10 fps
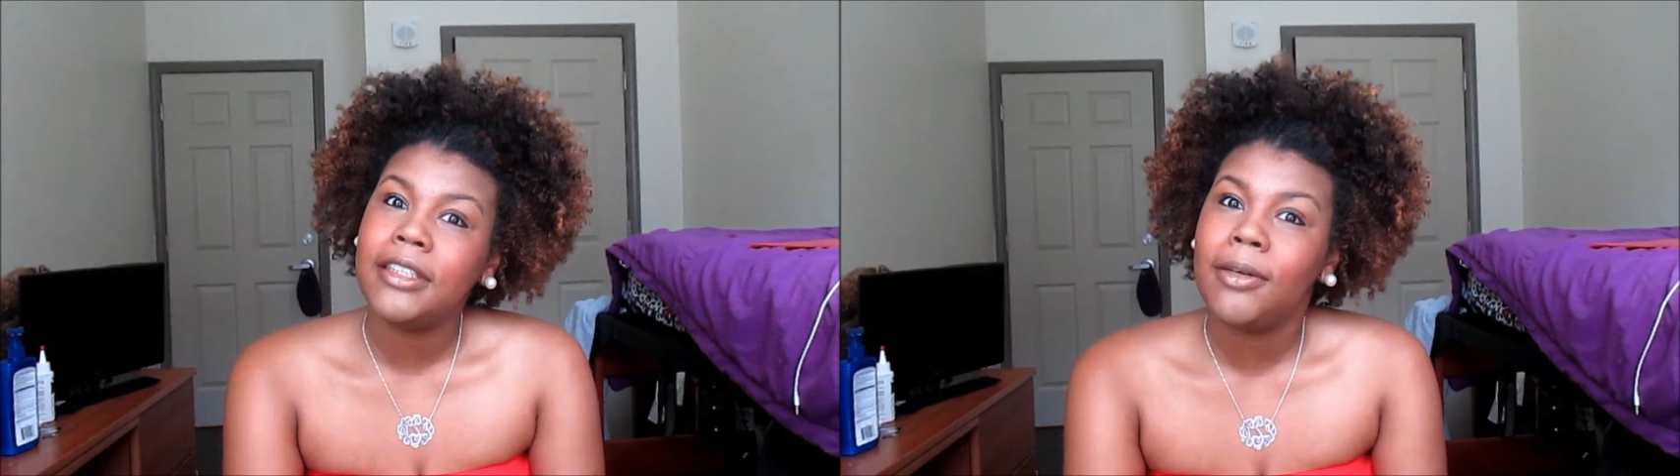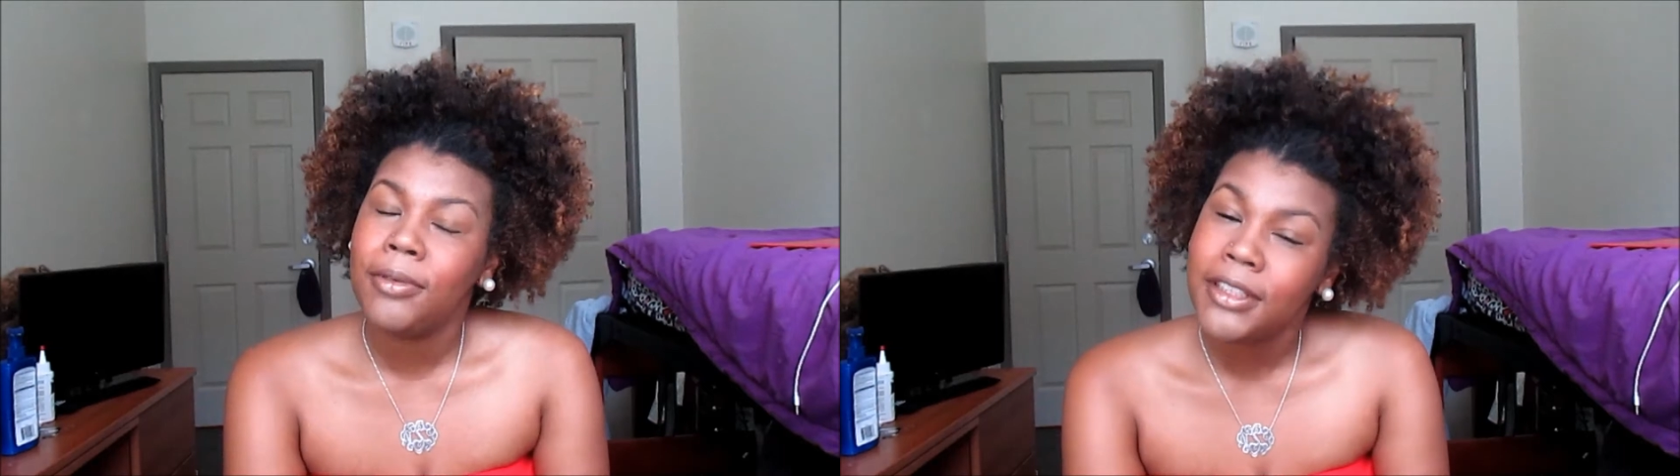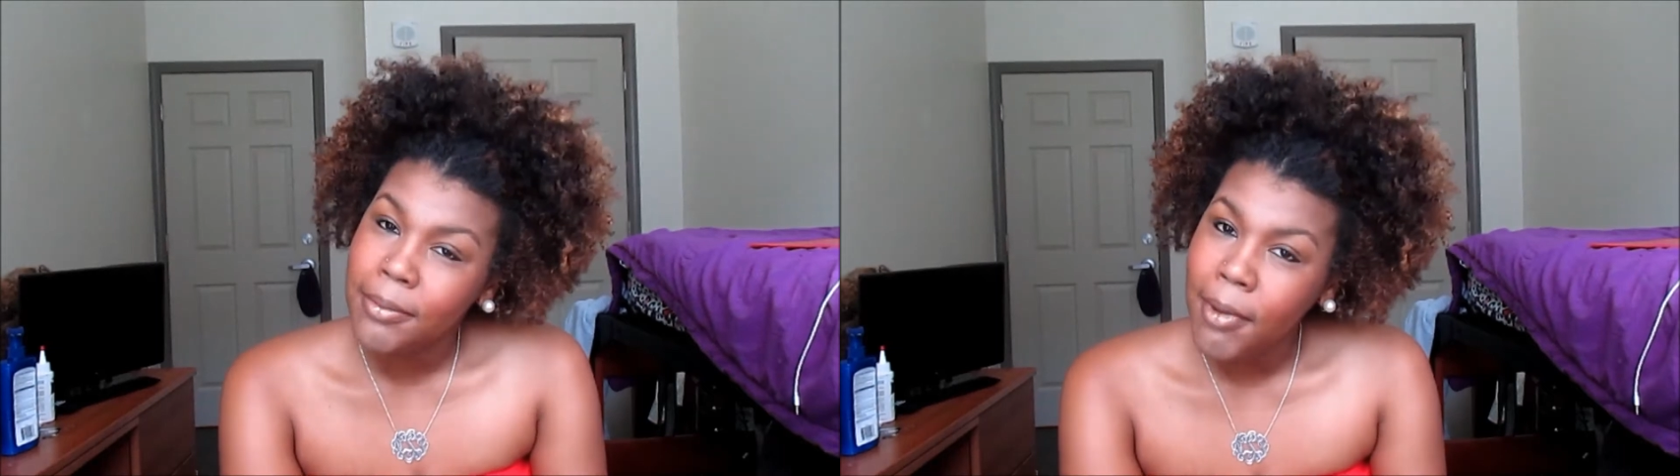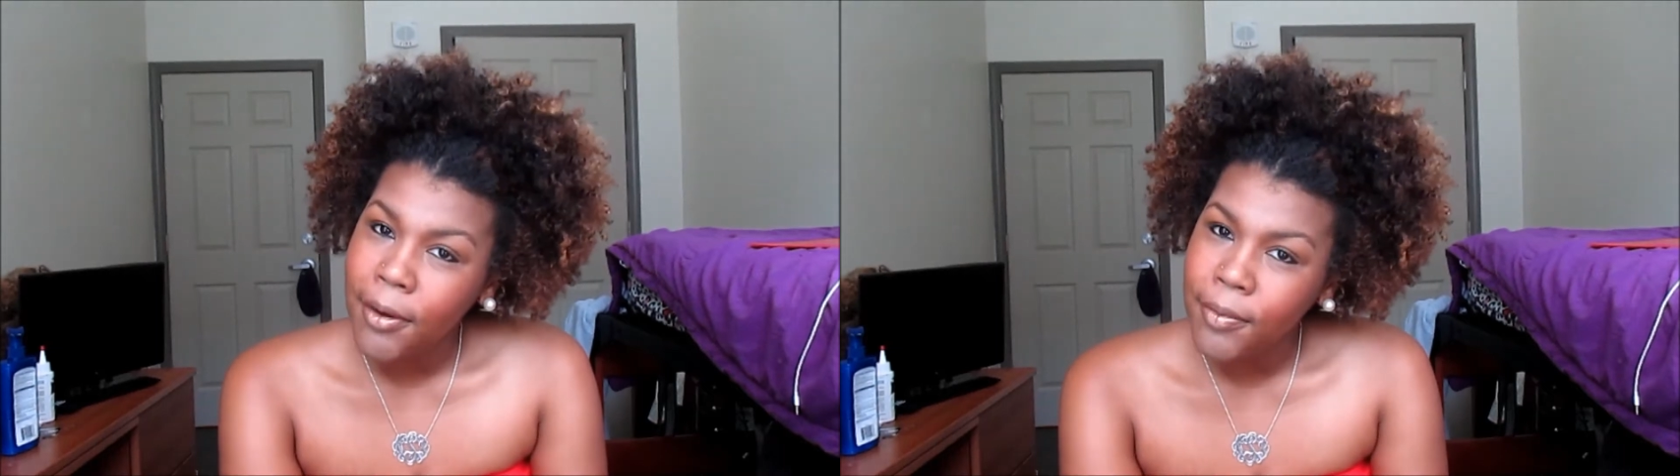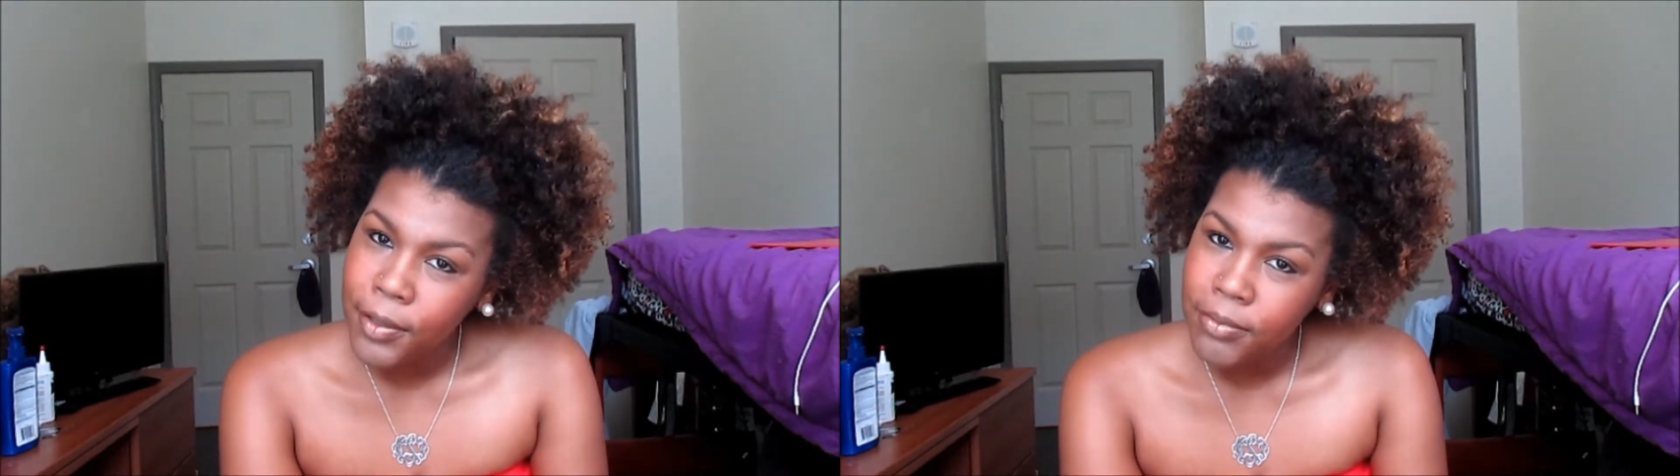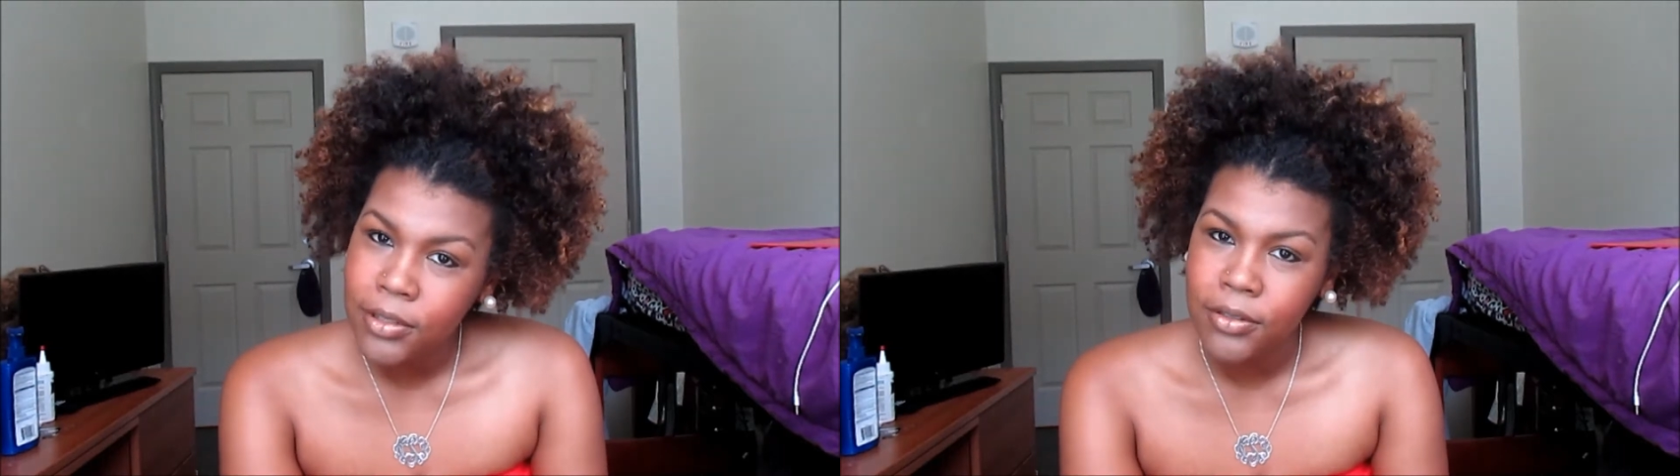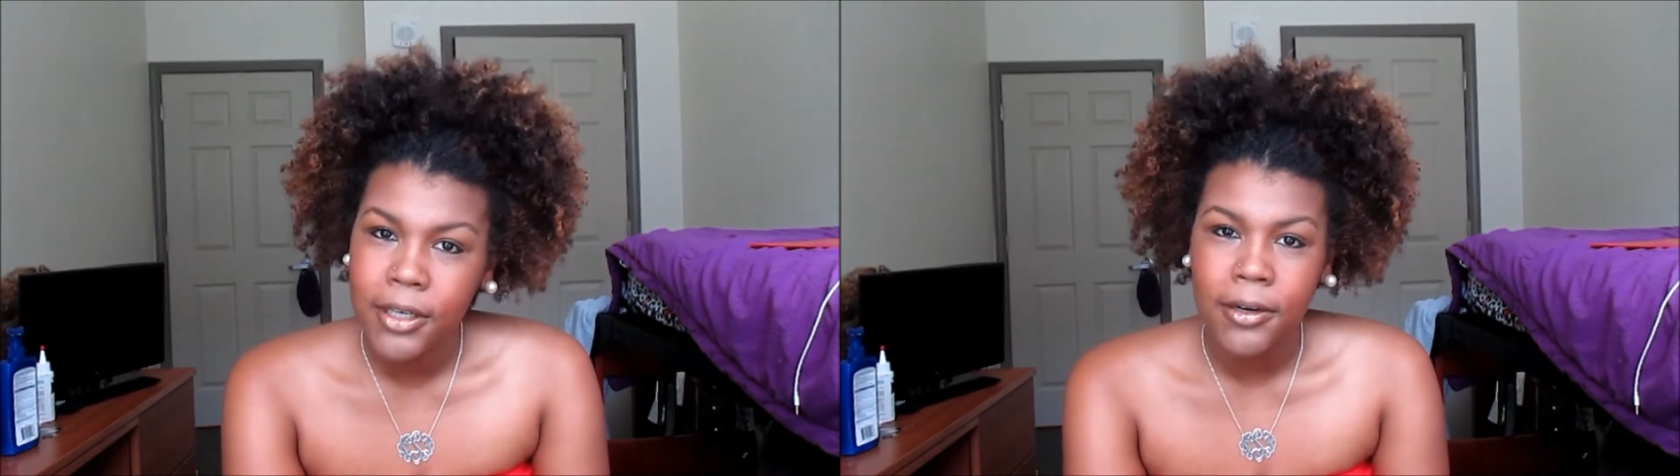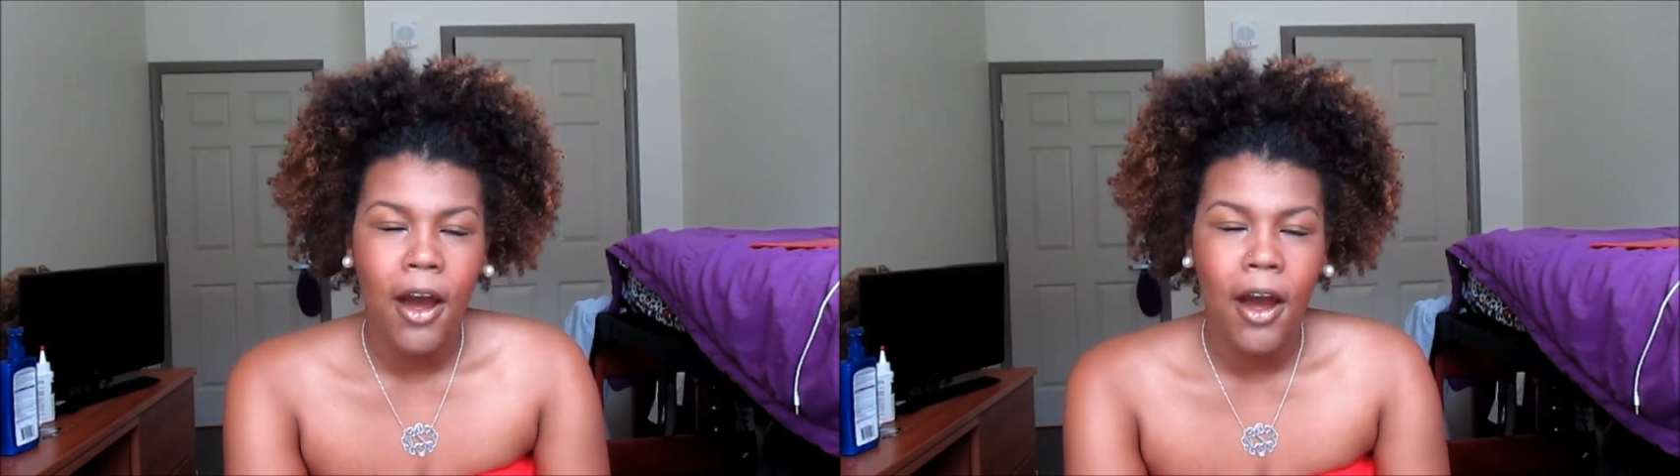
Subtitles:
to see my room tour,